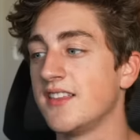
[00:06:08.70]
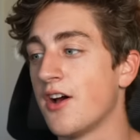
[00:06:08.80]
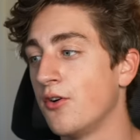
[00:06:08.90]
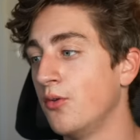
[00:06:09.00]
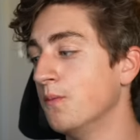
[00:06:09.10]

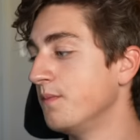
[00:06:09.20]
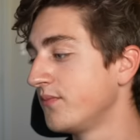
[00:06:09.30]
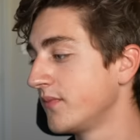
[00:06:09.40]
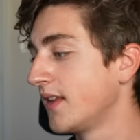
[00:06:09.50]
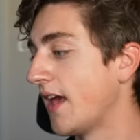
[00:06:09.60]
though,
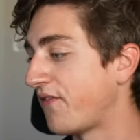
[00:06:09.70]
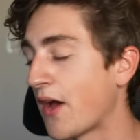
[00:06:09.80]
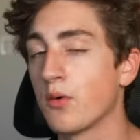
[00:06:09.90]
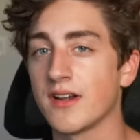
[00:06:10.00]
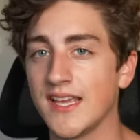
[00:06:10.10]
if
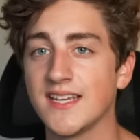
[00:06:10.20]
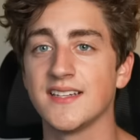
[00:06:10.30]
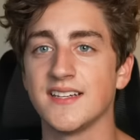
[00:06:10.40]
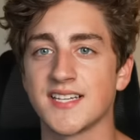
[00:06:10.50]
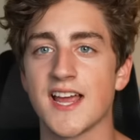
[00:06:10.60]
I were to eat
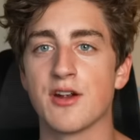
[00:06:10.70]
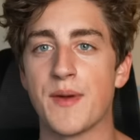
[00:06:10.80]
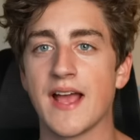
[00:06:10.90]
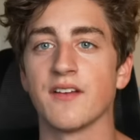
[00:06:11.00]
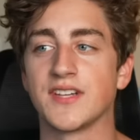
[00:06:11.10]
an entire
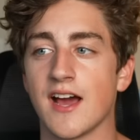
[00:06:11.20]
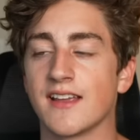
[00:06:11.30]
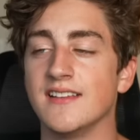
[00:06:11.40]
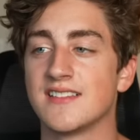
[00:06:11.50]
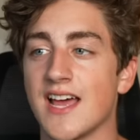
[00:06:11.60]
bag of
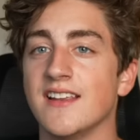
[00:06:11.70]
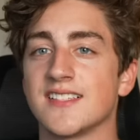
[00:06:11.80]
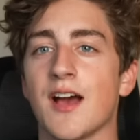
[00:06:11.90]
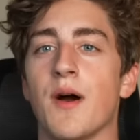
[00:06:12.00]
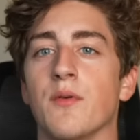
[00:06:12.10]
Takis, that is
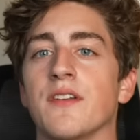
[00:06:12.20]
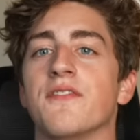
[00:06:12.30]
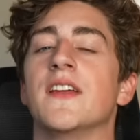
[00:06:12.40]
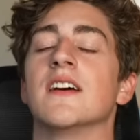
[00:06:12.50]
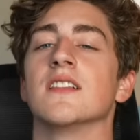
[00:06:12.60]
how I would
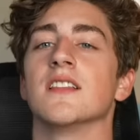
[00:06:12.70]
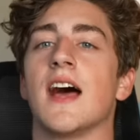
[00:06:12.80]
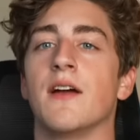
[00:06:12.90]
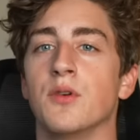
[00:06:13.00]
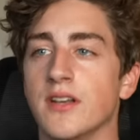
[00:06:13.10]
feel.
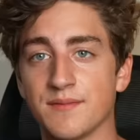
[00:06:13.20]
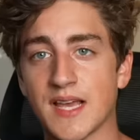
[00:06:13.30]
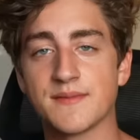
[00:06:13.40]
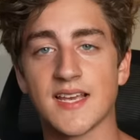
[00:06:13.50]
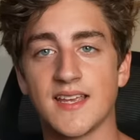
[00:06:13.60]
I would,
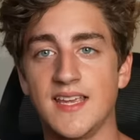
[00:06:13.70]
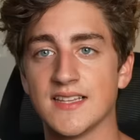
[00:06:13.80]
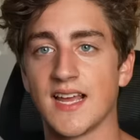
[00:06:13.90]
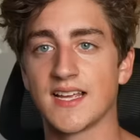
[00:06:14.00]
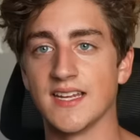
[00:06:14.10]
sometimes I eat
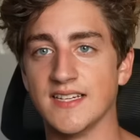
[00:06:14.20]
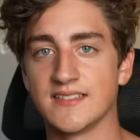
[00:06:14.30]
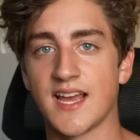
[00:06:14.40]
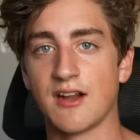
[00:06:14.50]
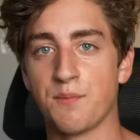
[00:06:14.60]
like an
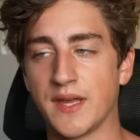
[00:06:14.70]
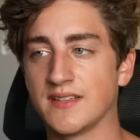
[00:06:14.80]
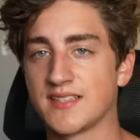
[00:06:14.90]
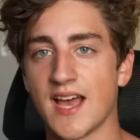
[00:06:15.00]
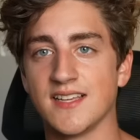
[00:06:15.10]
entire big
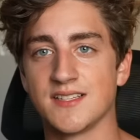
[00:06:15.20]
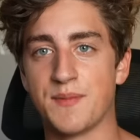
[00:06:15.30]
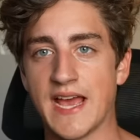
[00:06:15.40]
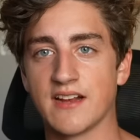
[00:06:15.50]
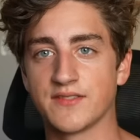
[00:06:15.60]
sized
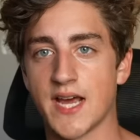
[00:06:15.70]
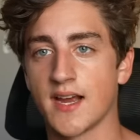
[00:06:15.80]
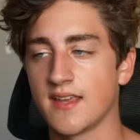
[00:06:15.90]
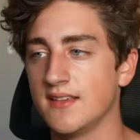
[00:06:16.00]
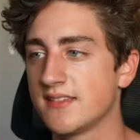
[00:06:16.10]
bag of
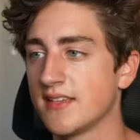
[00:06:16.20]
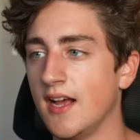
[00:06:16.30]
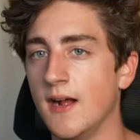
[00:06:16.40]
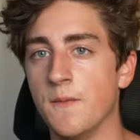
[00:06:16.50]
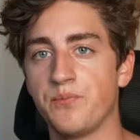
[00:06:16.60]
Takis,
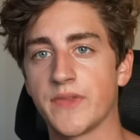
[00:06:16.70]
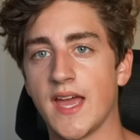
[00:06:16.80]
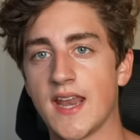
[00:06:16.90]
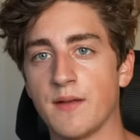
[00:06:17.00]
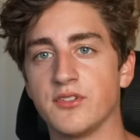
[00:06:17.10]

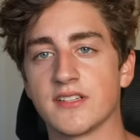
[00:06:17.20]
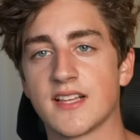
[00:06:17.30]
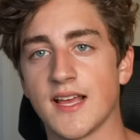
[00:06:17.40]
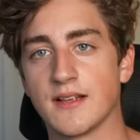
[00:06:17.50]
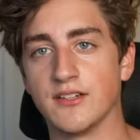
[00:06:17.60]
and I'm just
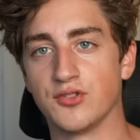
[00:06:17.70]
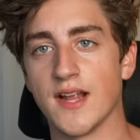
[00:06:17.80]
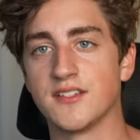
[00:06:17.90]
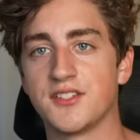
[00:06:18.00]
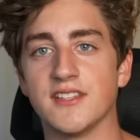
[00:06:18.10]
like
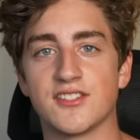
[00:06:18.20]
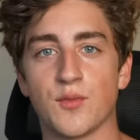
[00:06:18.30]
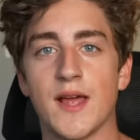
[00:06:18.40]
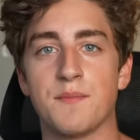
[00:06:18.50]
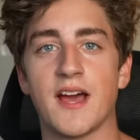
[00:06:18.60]
drenched in
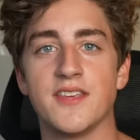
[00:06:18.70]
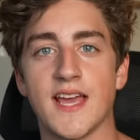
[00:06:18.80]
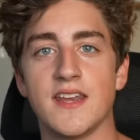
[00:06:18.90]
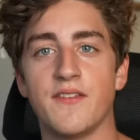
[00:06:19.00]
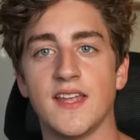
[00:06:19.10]
sweat by the
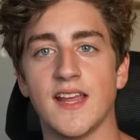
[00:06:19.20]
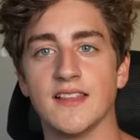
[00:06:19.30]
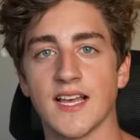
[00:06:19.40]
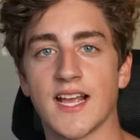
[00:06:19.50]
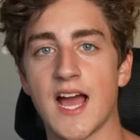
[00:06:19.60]
end of it
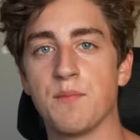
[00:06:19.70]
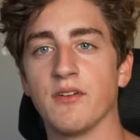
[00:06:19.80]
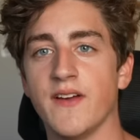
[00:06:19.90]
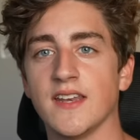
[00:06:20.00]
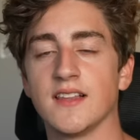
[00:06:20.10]
and like
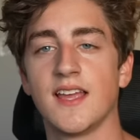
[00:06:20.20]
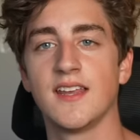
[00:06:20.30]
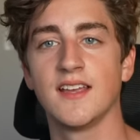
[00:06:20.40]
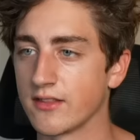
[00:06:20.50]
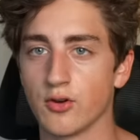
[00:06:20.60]

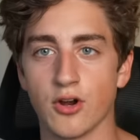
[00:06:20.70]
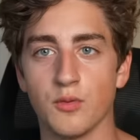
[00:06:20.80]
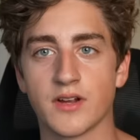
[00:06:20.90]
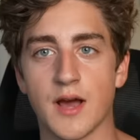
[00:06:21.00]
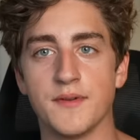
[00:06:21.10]
hyperventilating. And Laura
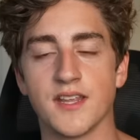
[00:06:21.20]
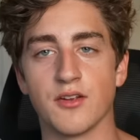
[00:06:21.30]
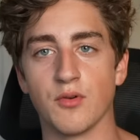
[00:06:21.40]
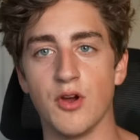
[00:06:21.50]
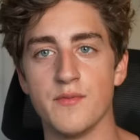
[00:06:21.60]
will come into
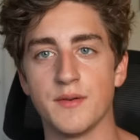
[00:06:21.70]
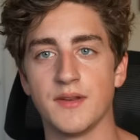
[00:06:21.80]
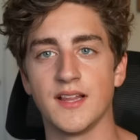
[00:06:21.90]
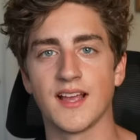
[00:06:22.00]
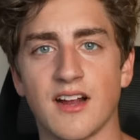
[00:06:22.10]
the room and
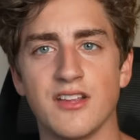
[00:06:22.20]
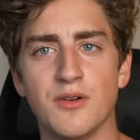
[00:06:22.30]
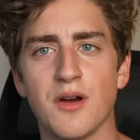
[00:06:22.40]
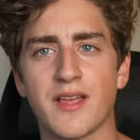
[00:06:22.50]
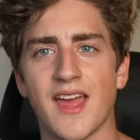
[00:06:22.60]
be like, are
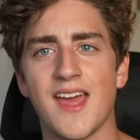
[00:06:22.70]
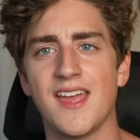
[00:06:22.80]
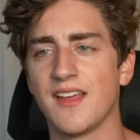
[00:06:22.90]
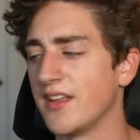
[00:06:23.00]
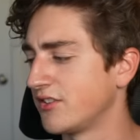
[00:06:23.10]
you
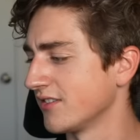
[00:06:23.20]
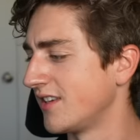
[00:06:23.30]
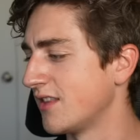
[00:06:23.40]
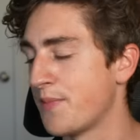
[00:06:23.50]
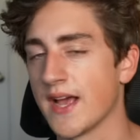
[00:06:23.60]
okay? And then she'll
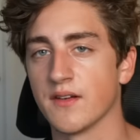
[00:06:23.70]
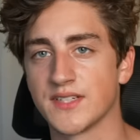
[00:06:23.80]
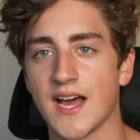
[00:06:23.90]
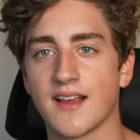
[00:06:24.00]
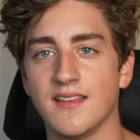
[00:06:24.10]
see the bag of
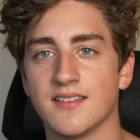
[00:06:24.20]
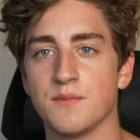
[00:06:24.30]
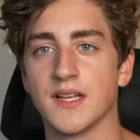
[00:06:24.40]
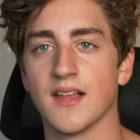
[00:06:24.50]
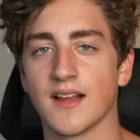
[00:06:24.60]
Takis and
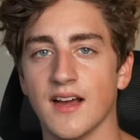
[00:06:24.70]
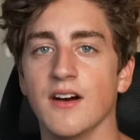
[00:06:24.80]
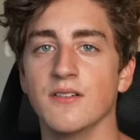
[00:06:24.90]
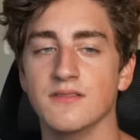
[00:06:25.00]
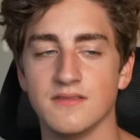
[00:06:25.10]
be like, oh,